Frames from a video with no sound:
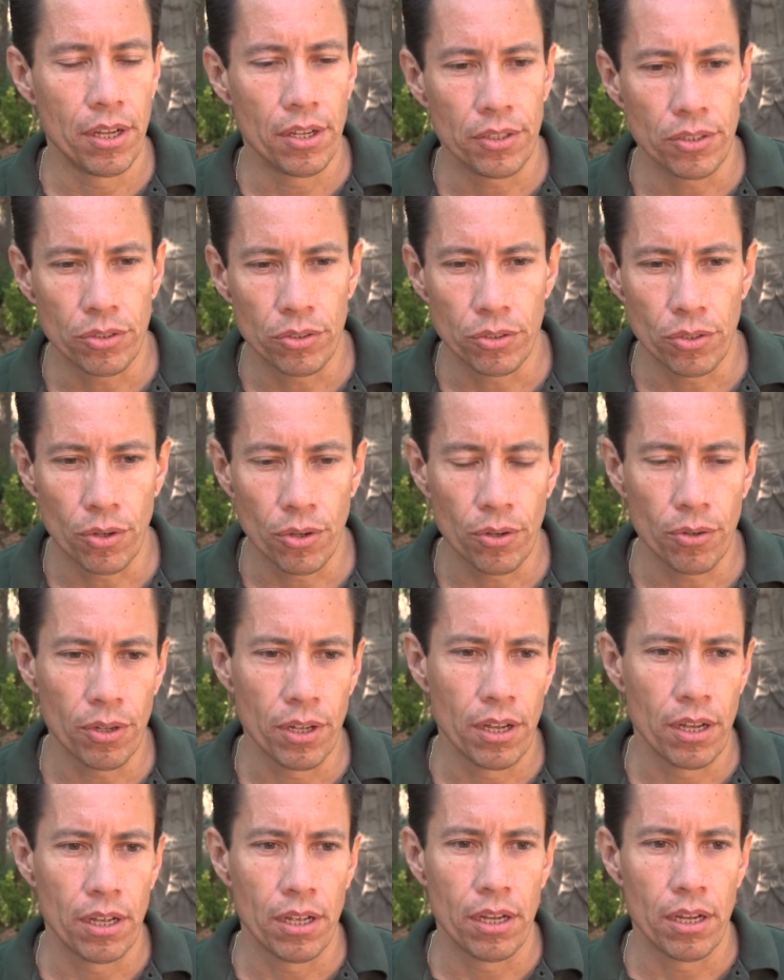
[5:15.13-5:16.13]
you know,
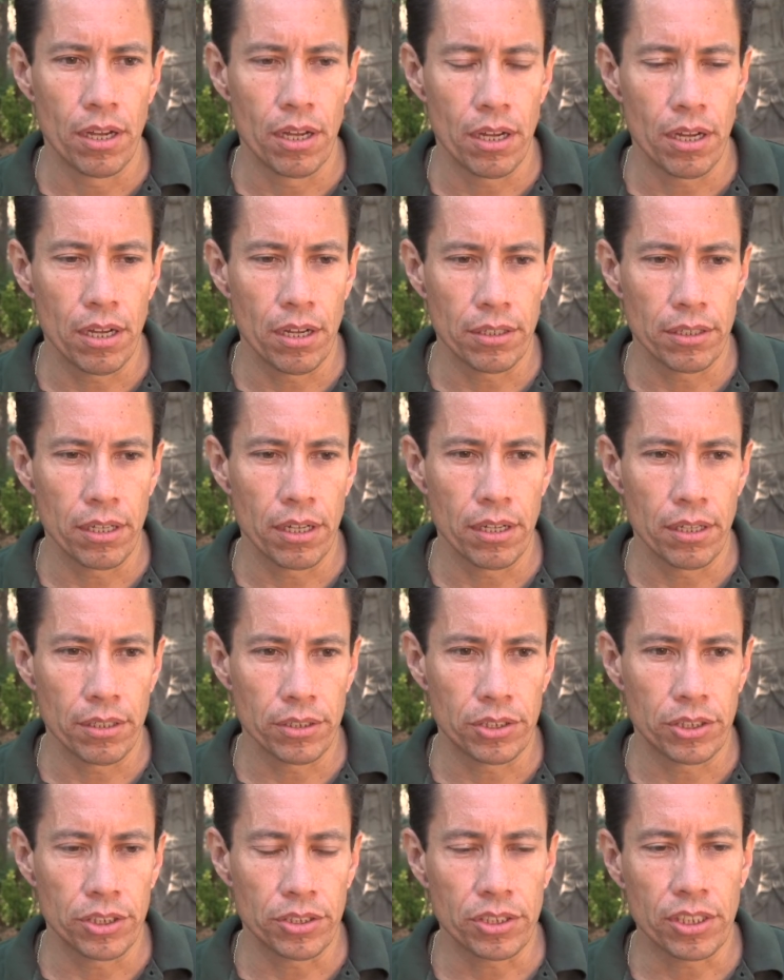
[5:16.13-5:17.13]

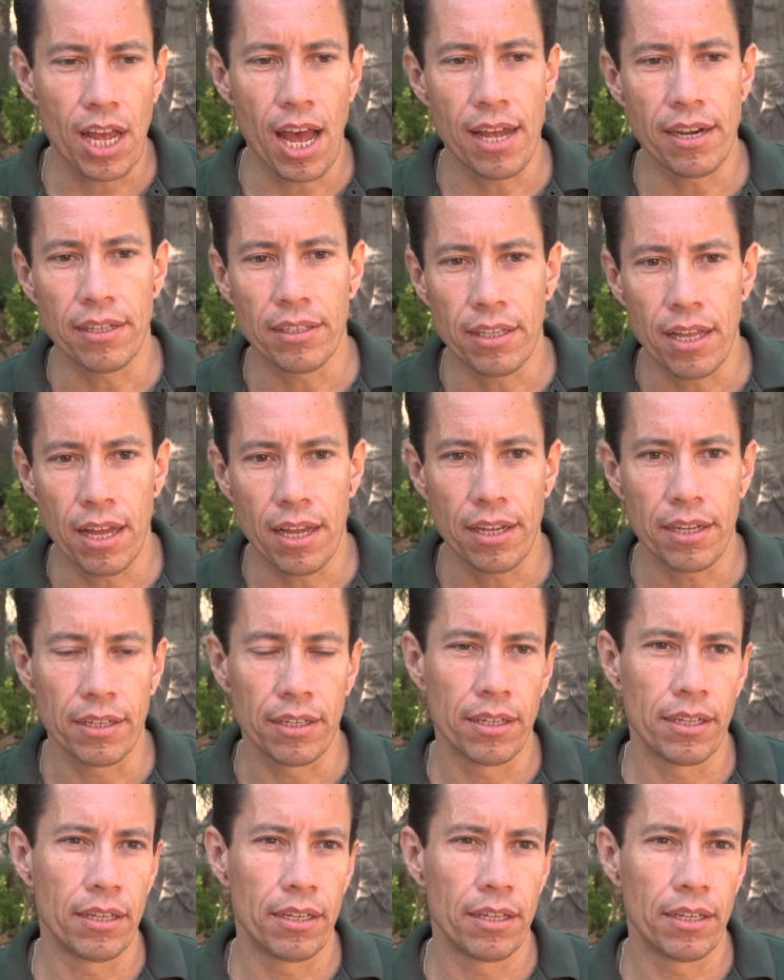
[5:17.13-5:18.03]
just kind of like,